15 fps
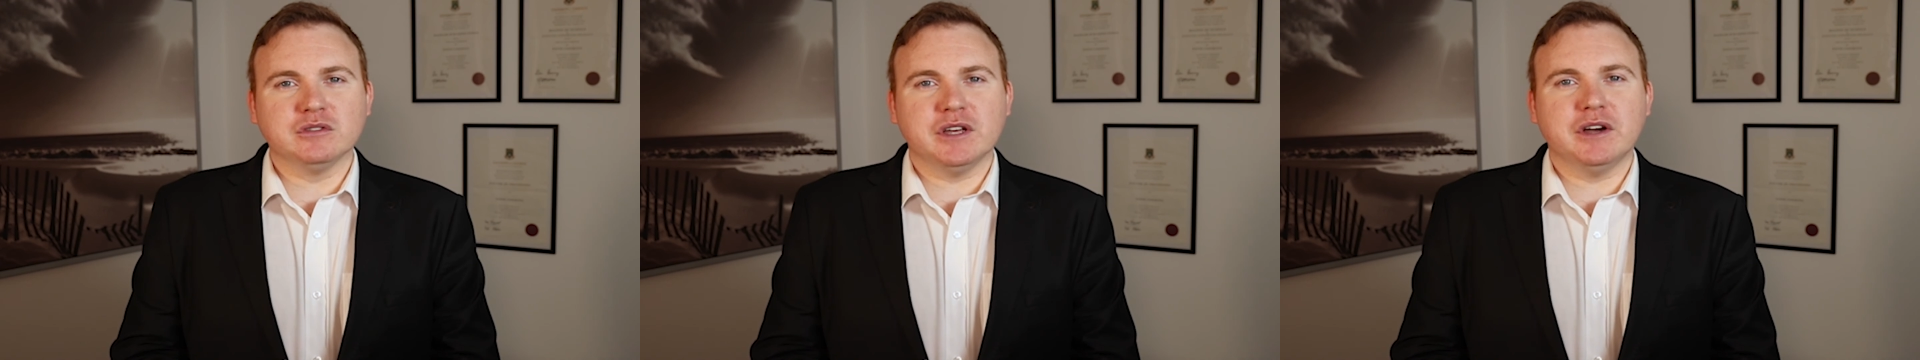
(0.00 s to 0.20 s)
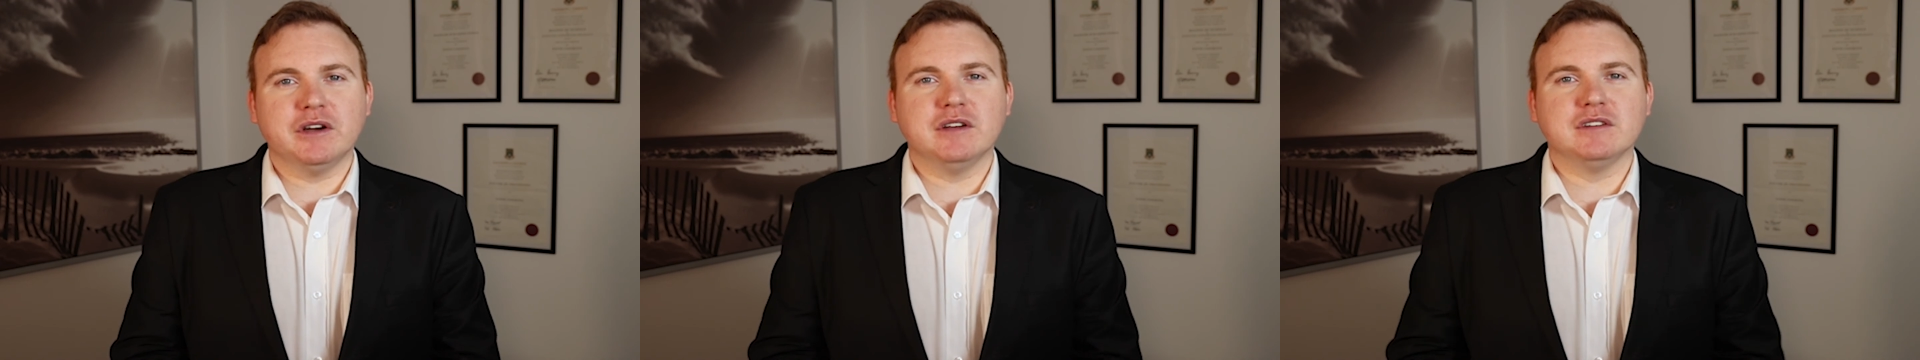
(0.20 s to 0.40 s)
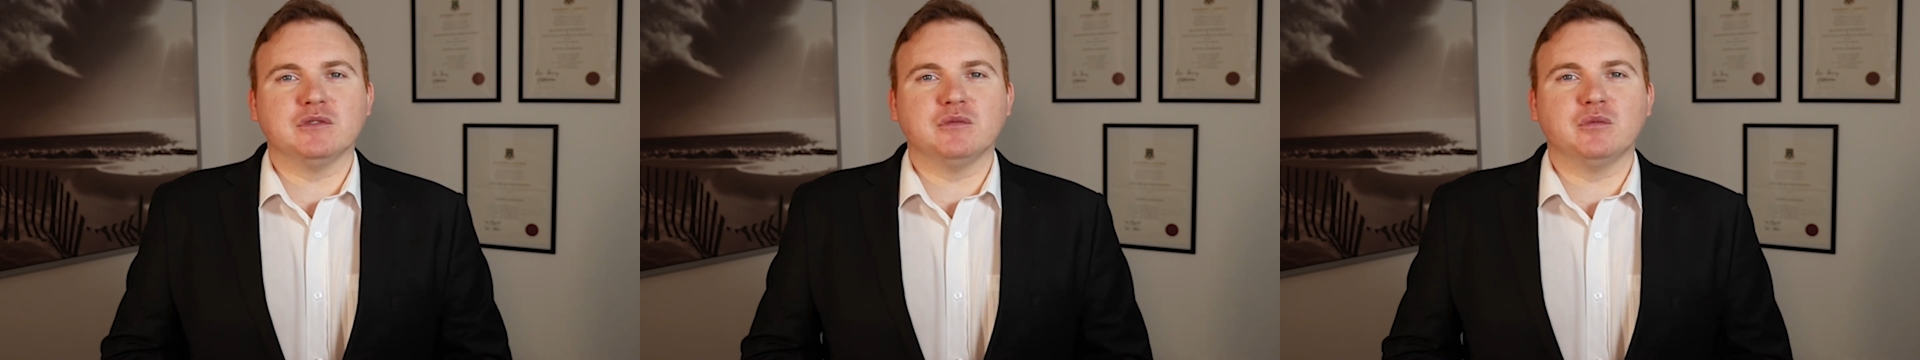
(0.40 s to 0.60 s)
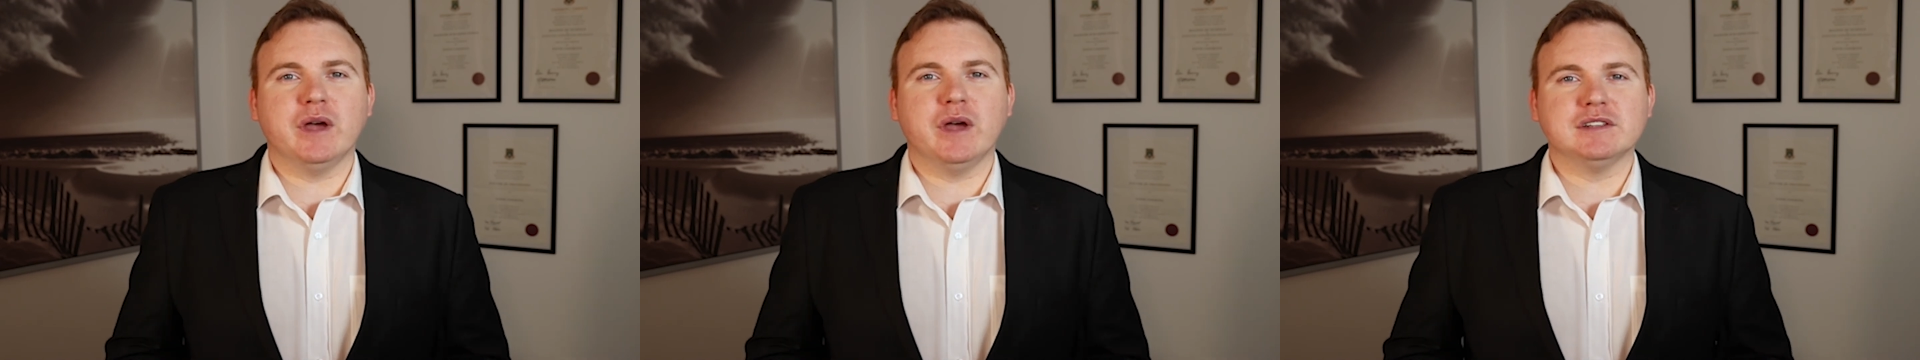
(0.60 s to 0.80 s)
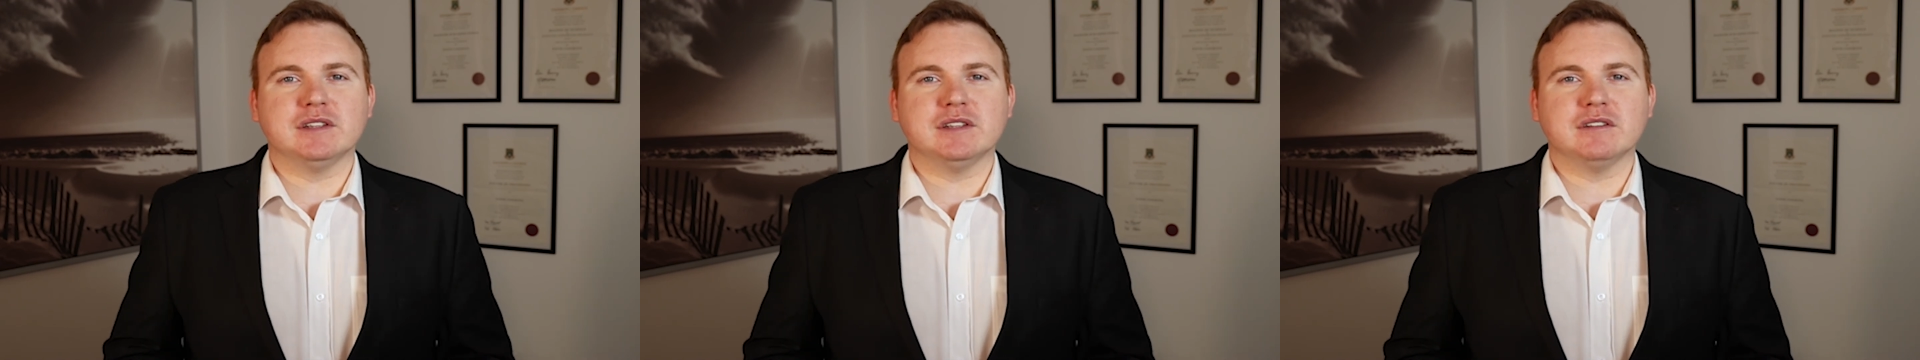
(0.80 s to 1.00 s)
areas of
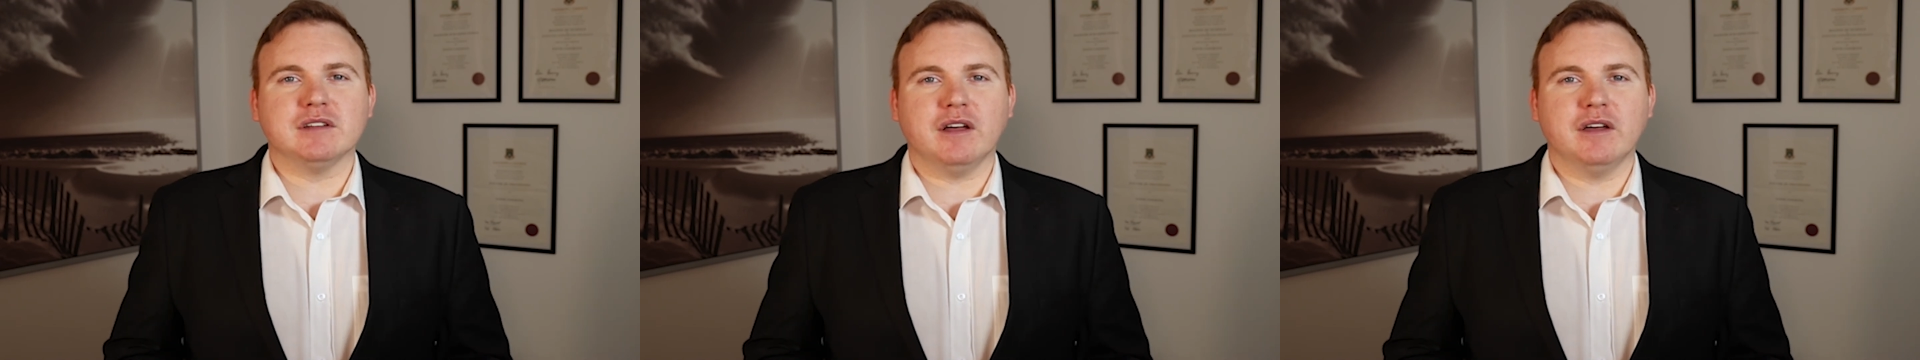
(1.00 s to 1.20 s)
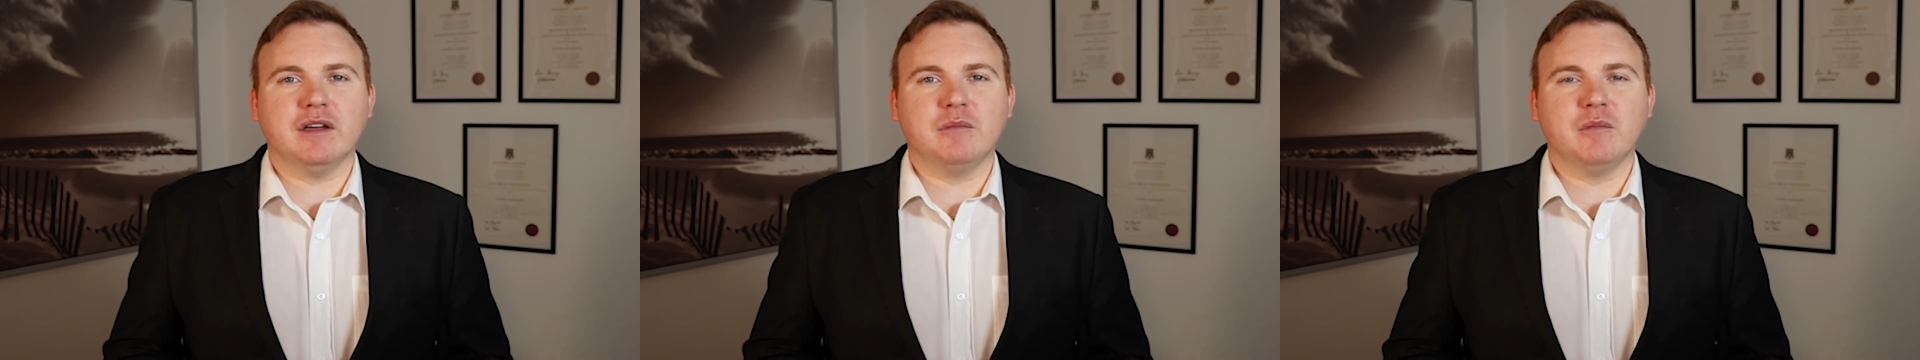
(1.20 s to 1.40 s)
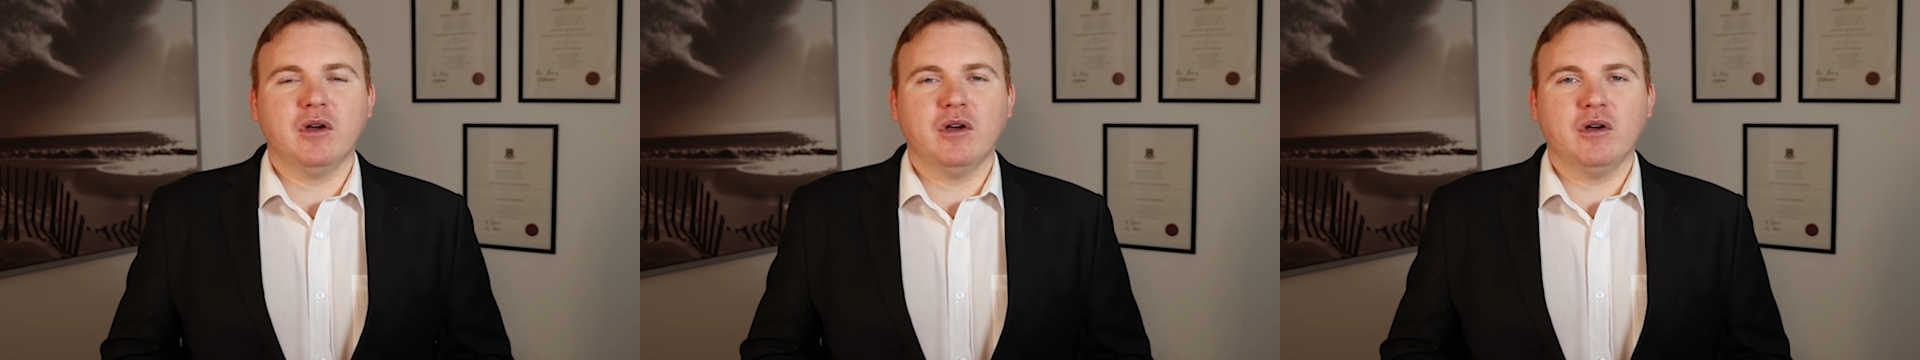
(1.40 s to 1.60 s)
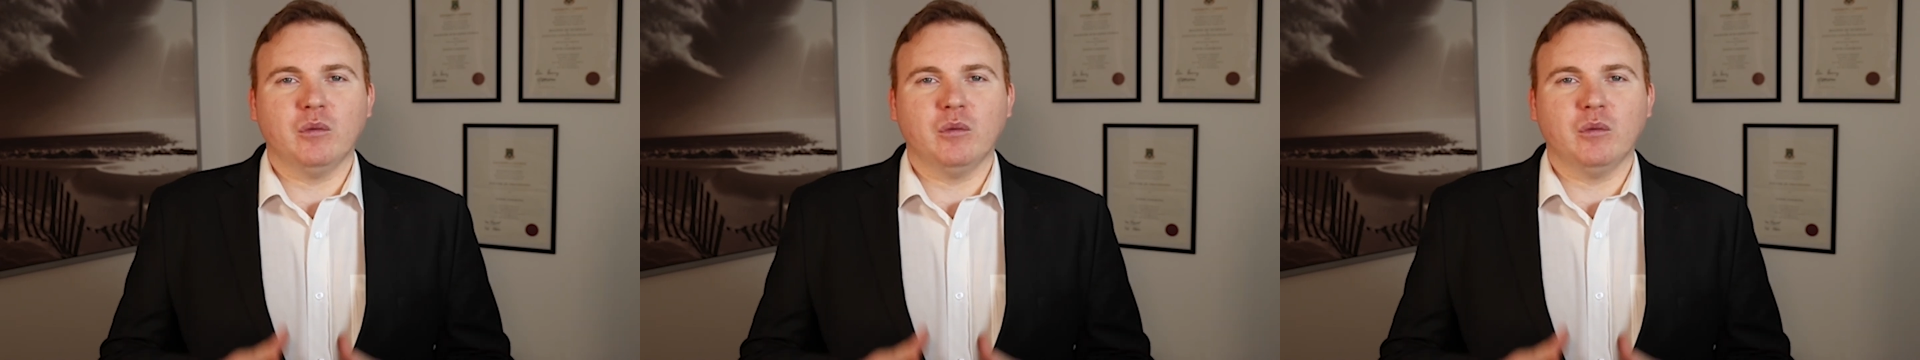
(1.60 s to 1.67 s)
wasted time